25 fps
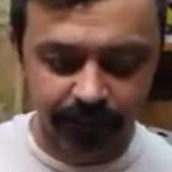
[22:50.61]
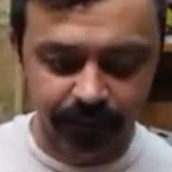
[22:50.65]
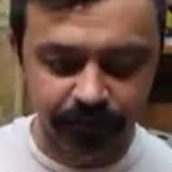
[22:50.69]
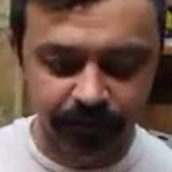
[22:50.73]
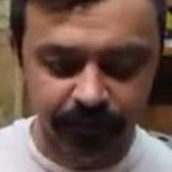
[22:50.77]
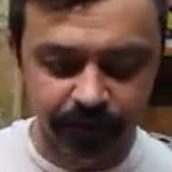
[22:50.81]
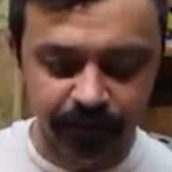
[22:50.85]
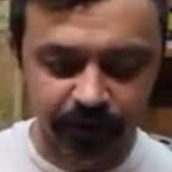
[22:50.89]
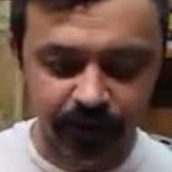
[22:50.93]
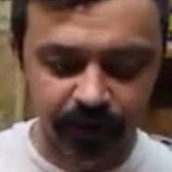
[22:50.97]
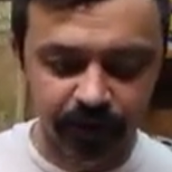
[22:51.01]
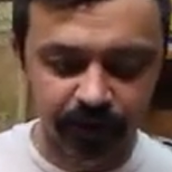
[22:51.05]

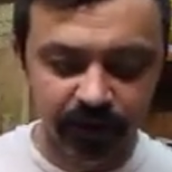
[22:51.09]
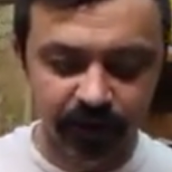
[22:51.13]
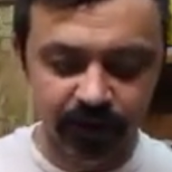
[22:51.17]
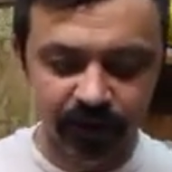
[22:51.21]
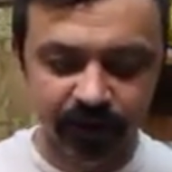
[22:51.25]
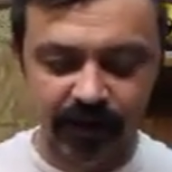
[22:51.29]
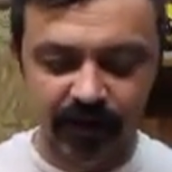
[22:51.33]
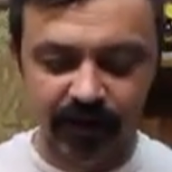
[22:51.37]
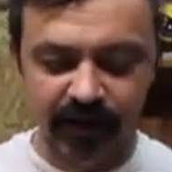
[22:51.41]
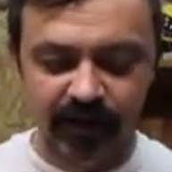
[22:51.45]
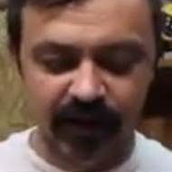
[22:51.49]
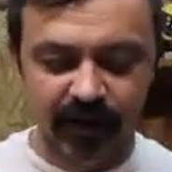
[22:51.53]
So I need
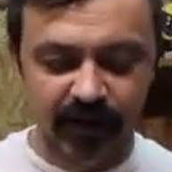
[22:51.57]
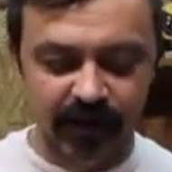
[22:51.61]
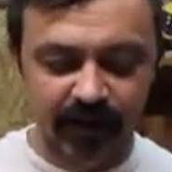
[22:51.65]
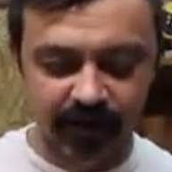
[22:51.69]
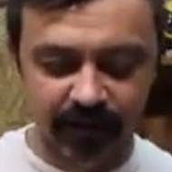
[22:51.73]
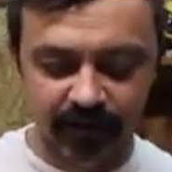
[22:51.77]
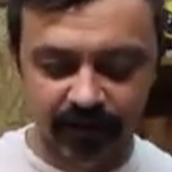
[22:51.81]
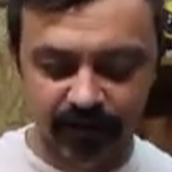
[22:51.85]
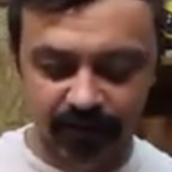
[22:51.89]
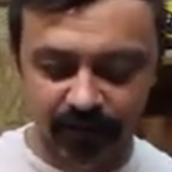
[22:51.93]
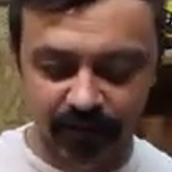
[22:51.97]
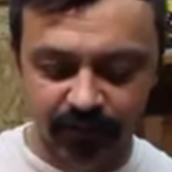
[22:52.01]
to
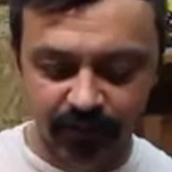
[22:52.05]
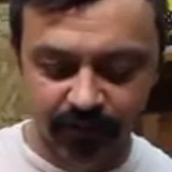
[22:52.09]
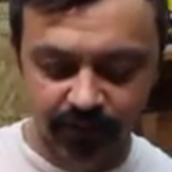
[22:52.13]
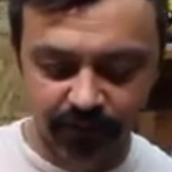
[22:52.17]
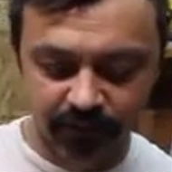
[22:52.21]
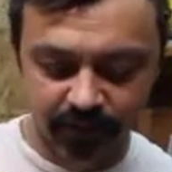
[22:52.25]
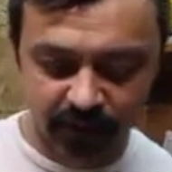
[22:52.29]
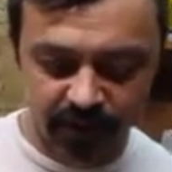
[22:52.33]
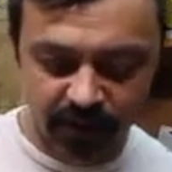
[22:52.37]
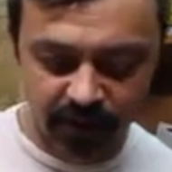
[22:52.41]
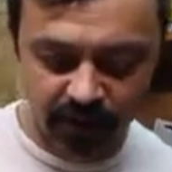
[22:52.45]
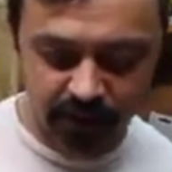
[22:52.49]
have
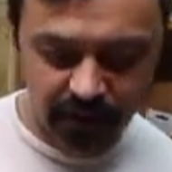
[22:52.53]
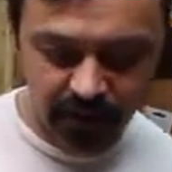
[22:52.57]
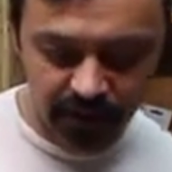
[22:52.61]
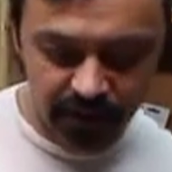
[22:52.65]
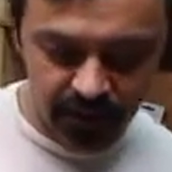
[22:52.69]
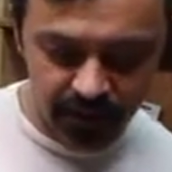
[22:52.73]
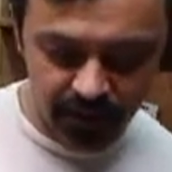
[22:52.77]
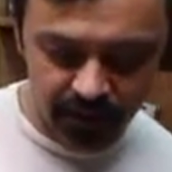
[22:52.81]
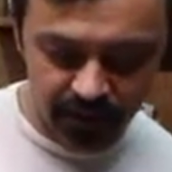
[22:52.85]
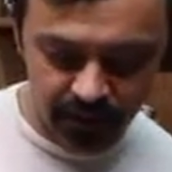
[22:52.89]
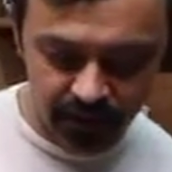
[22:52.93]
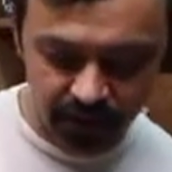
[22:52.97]

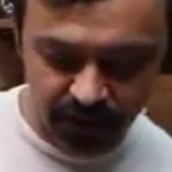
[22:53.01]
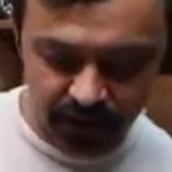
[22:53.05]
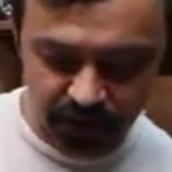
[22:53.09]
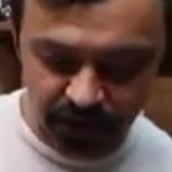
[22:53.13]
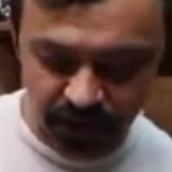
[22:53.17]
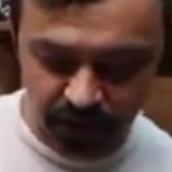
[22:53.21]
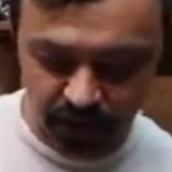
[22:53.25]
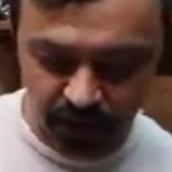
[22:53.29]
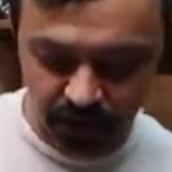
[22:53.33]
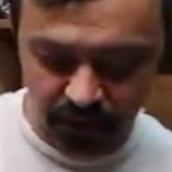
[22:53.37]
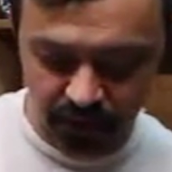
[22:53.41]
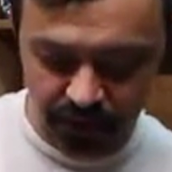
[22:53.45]
the
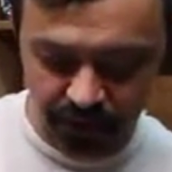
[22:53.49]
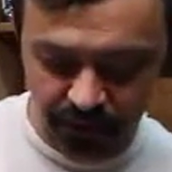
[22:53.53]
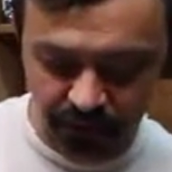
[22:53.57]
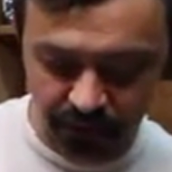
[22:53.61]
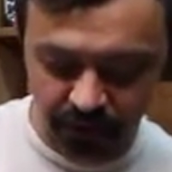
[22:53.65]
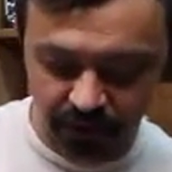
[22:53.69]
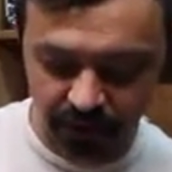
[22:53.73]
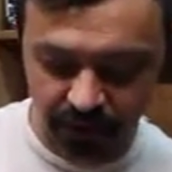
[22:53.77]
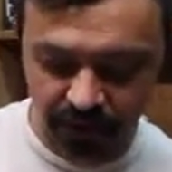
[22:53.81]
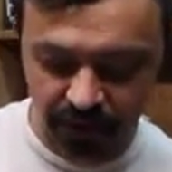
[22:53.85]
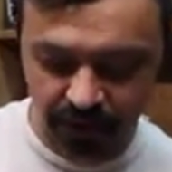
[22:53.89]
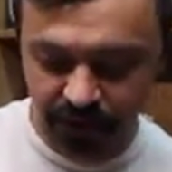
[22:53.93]

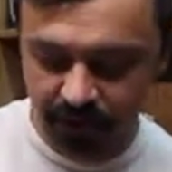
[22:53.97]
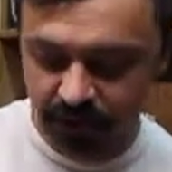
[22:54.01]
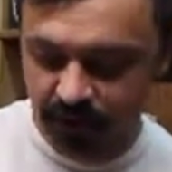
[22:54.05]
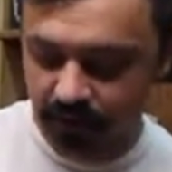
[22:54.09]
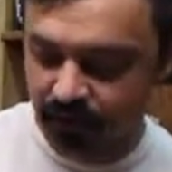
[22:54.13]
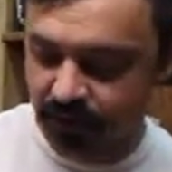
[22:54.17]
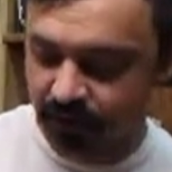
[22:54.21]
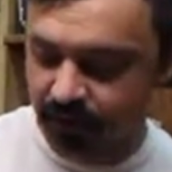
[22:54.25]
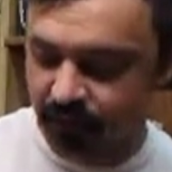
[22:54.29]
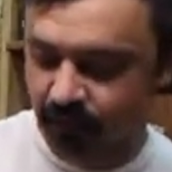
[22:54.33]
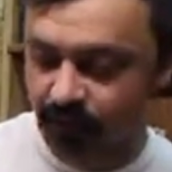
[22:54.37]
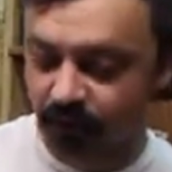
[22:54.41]
shoulder
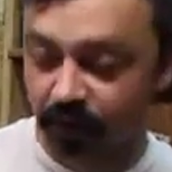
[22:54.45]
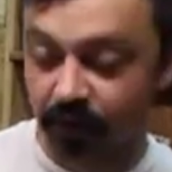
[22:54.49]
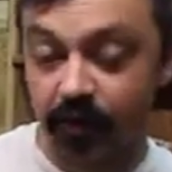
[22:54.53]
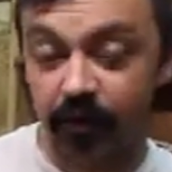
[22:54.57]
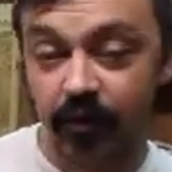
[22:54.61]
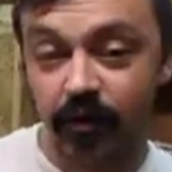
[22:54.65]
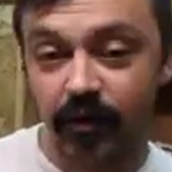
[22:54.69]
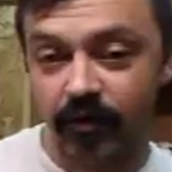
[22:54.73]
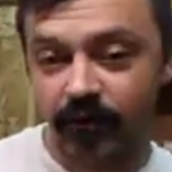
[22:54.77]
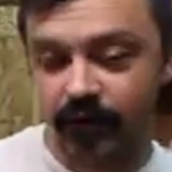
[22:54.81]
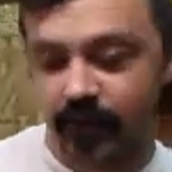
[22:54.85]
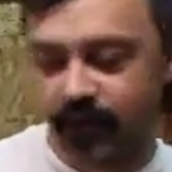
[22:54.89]
for the
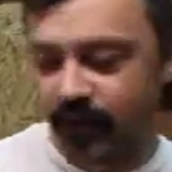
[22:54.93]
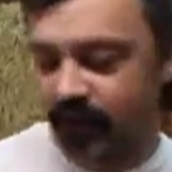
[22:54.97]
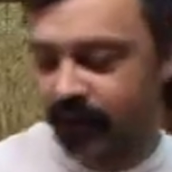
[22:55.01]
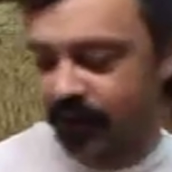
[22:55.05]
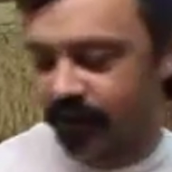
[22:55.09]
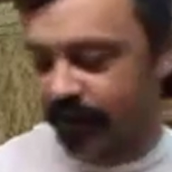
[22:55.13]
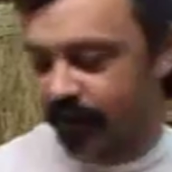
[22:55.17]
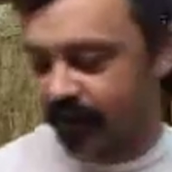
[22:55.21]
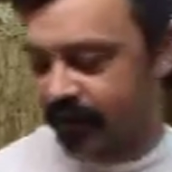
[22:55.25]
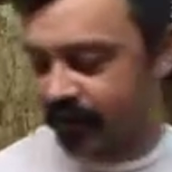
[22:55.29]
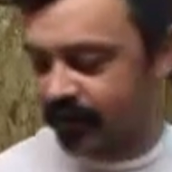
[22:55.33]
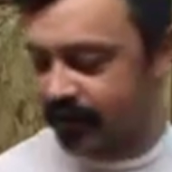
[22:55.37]
Purfling
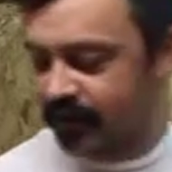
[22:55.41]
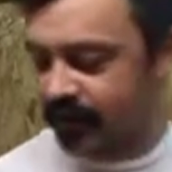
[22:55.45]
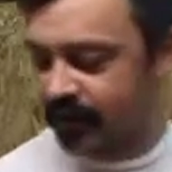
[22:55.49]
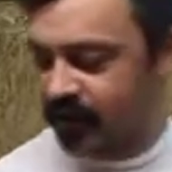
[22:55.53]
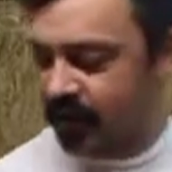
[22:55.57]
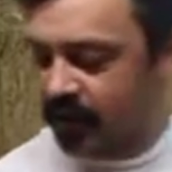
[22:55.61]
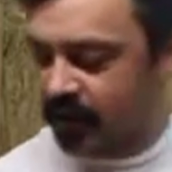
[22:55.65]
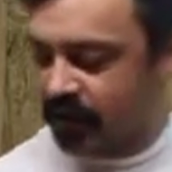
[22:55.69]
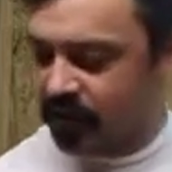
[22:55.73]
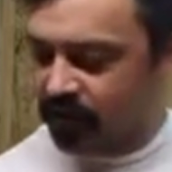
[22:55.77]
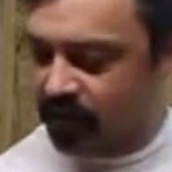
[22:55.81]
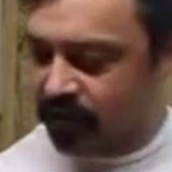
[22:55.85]
that's
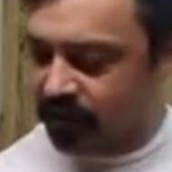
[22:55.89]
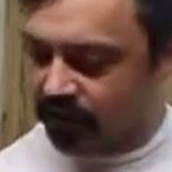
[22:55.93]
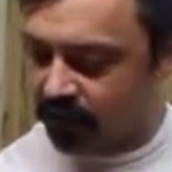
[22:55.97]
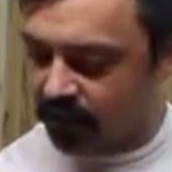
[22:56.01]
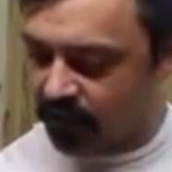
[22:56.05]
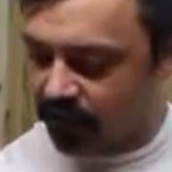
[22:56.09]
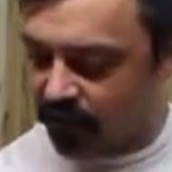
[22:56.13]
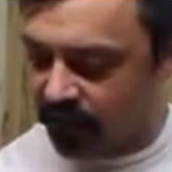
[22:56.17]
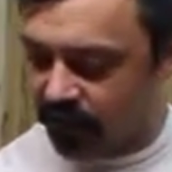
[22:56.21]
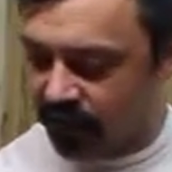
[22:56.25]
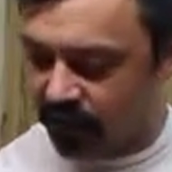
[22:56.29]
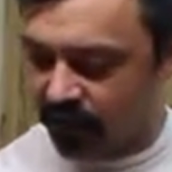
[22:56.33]

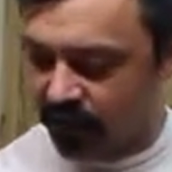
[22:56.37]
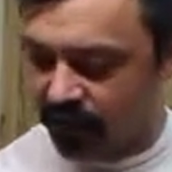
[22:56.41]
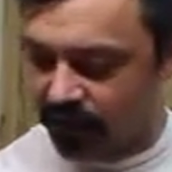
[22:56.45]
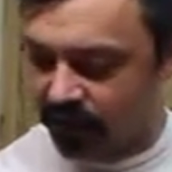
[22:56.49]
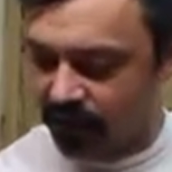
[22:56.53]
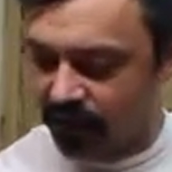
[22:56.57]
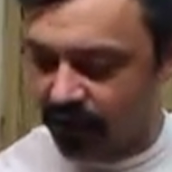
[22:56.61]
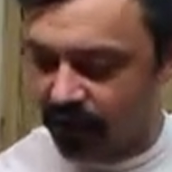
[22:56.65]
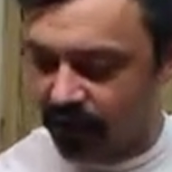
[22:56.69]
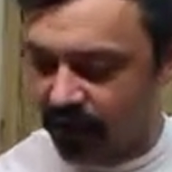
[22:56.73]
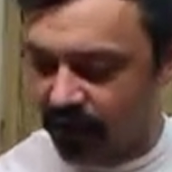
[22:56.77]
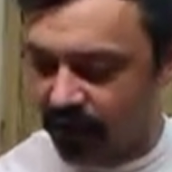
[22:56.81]
cut in
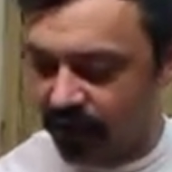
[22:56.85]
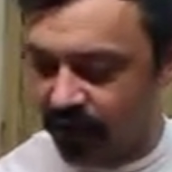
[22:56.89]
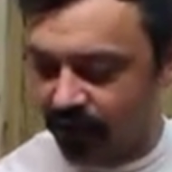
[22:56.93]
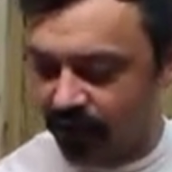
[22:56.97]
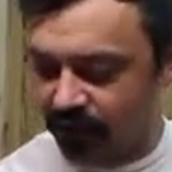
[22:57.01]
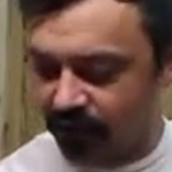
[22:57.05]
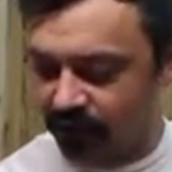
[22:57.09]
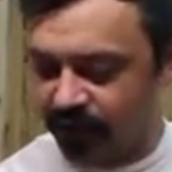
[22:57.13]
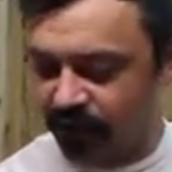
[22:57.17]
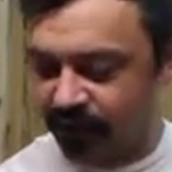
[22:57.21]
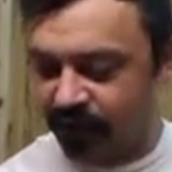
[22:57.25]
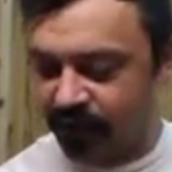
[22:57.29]

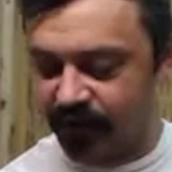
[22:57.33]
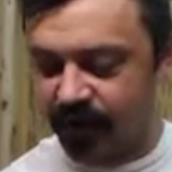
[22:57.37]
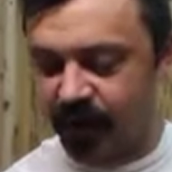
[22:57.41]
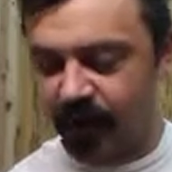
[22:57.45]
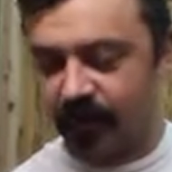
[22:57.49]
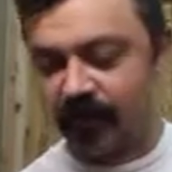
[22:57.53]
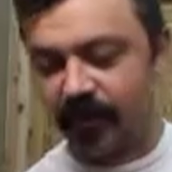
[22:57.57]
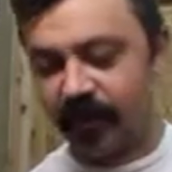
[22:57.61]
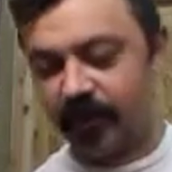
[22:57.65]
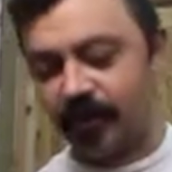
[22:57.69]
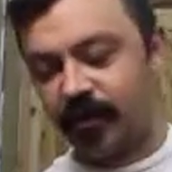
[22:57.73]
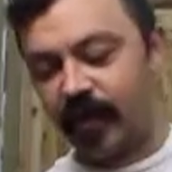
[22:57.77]
to the top
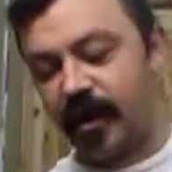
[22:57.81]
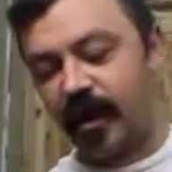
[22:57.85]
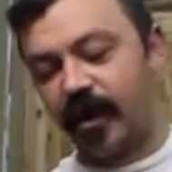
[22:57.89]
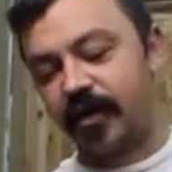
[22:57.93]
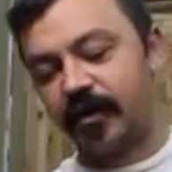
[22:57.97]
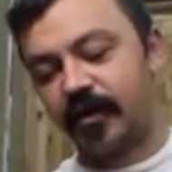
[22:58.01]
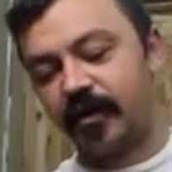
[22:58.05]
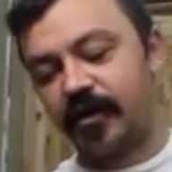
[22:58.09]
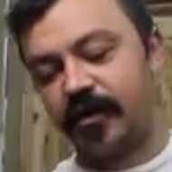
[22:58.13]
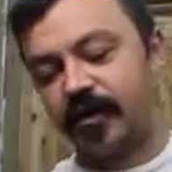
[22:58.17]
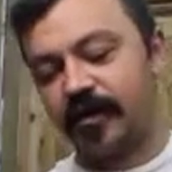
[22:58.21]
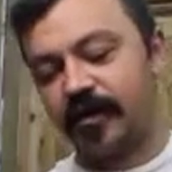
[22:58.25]
and the back.